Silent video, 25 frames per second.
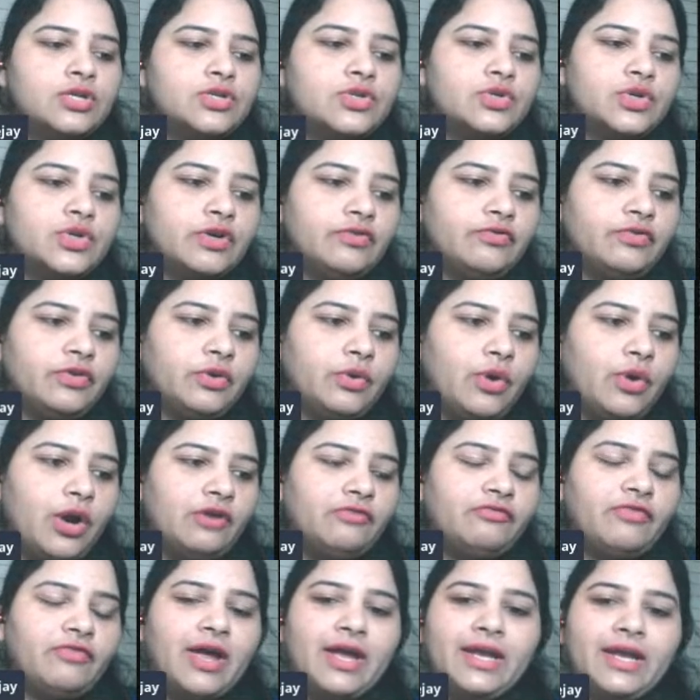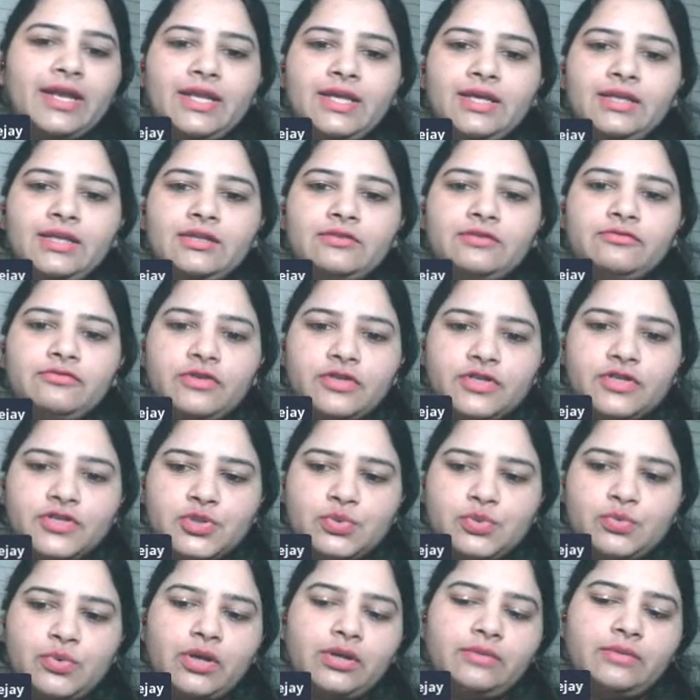So if you are finding the
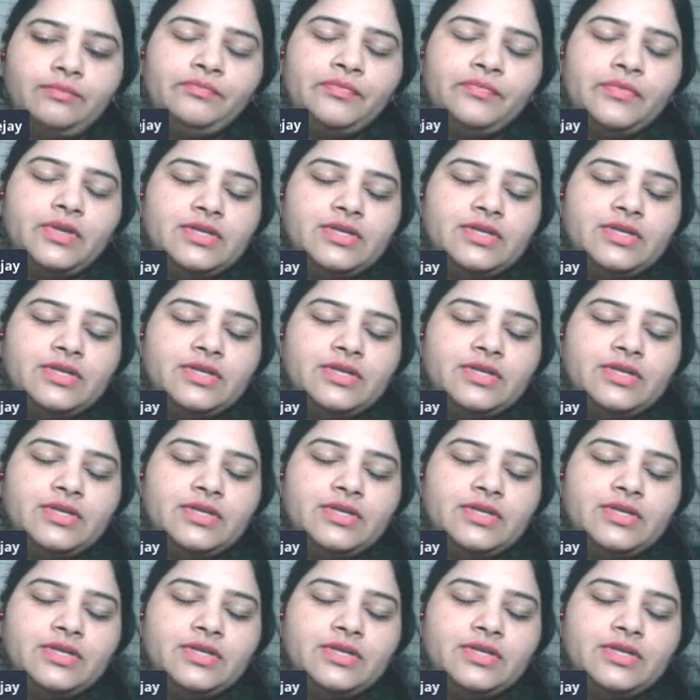first one,